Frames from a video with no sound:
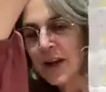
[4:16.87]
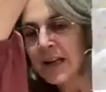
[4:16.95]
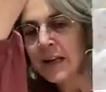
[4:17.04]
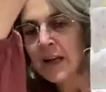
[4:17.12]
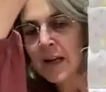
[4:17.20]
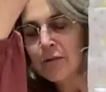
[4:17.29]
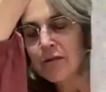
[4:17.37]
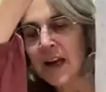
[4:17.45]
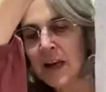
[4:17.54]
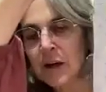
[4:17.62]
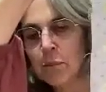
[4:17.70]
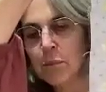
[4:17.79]
I love
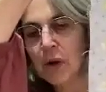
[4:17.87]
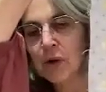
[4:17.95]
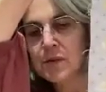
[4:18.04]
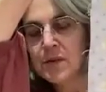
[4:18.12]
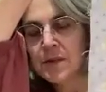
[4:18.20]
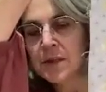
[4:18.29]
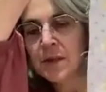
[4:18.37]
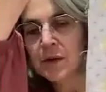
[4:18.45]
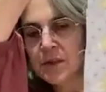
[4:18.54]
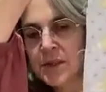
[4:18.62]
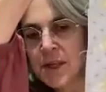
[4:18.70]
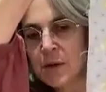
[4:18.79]
how blocks
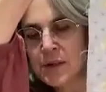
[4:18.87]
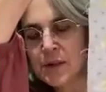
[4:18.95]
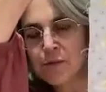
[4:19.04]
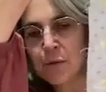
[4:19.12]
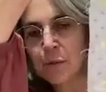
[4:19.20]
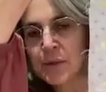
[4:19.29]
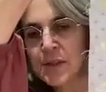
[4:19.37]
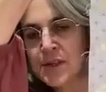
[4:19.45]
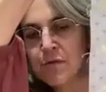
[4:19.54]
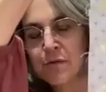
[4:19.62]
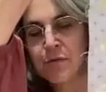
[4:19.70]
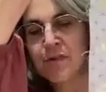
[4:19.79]
look so different with different